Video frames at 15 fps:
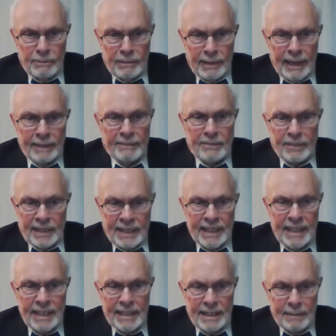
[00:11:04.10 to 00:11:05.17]
That's the
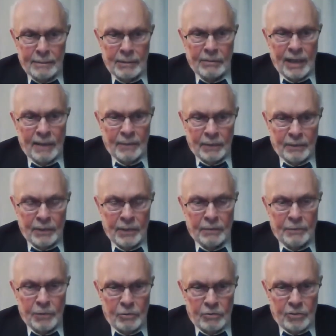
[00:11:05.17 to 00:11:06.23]
key demographic for the
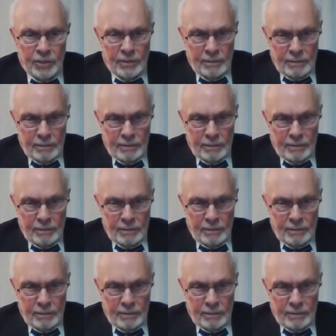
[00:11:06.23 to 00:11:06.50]
future.